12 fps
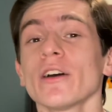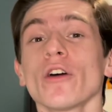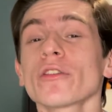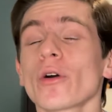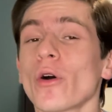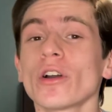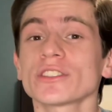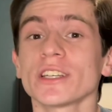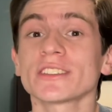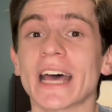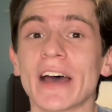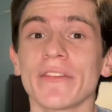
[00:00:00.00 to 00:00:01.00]
of course,
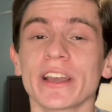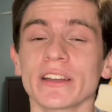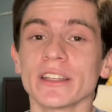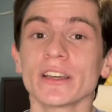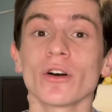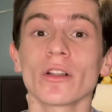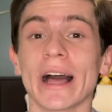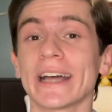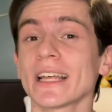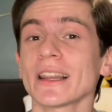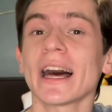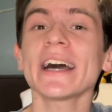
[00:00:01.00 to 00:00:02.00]
it's having an eagle and
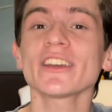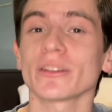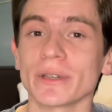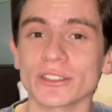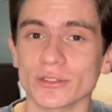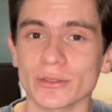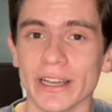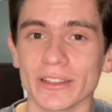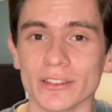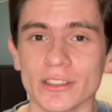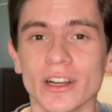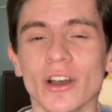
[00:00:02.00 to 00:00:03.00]
a lion mixed
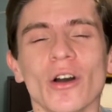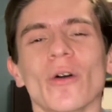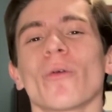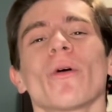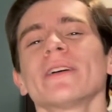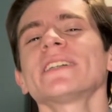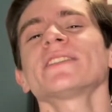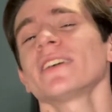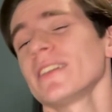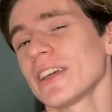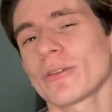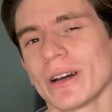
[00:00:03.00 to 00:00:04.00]
together. What a
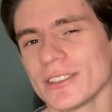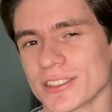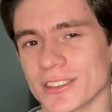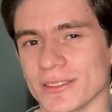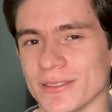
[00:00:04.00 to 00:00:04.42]
silly question.